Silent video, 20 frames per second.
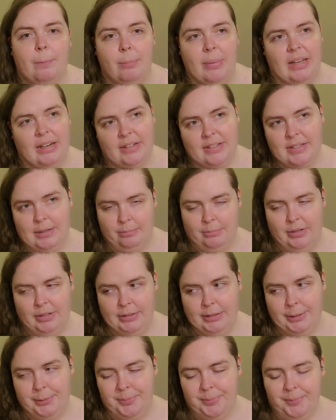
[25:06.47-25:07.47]
meat
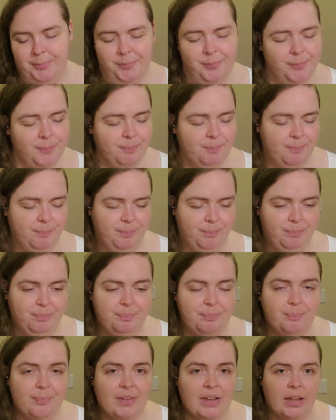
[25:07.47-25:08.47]
cymbaling.
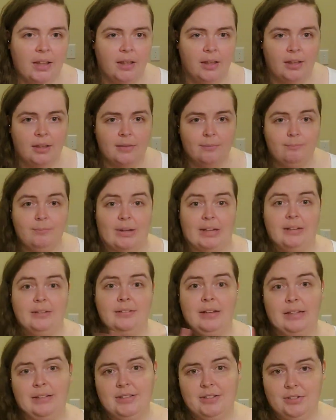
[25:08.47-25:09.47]
But
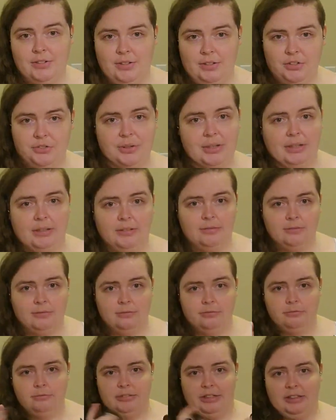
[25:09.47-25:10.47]
let's do the drill
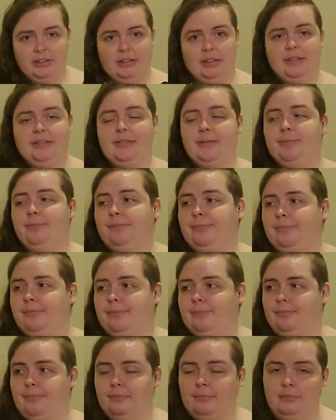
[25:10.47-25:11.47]
with these
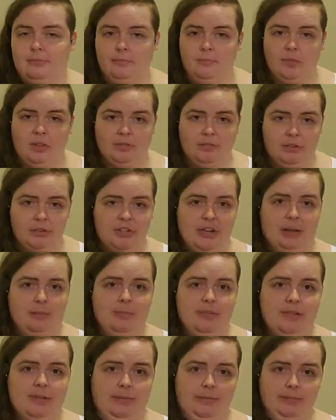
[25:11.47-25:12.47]
a few times.